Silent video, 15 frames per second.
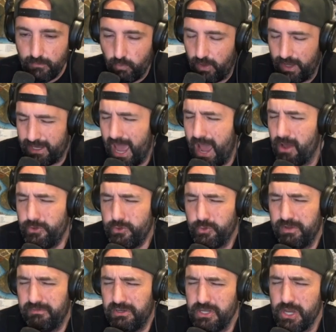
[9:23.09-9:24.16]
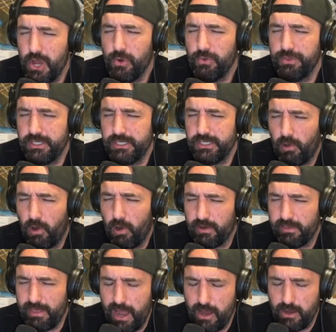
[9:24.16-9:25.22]
Like, how did you even know this
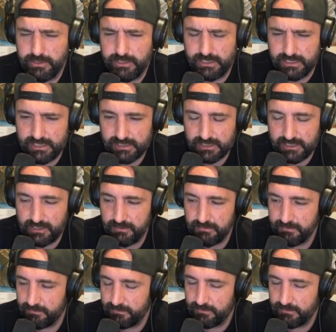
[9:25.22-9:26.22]
part of the house existed?